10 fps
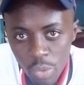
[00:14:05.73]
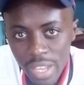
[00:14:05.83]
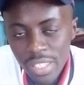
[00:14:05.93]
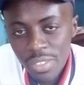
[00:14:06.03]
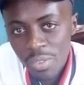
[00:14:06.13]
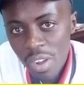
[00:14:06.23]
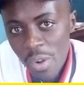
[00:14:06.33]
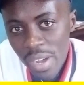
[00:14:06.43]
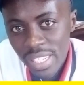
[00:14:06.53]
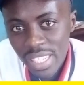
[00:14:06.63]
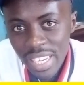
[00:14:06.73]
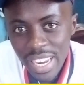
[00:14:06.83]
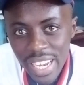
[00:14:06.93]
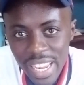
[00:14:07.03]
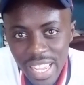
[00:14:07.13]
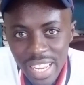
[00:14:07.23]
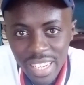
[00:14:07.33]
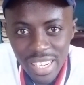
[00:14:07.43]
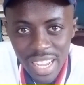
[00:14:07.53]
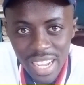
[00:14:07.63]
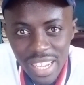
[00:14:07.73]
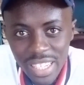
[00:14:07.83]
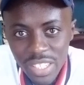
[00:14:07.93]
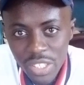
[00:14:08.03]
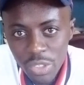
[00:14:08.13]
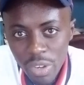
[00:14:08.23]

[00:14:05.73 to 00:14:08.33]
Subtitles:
24 hours in a day and night,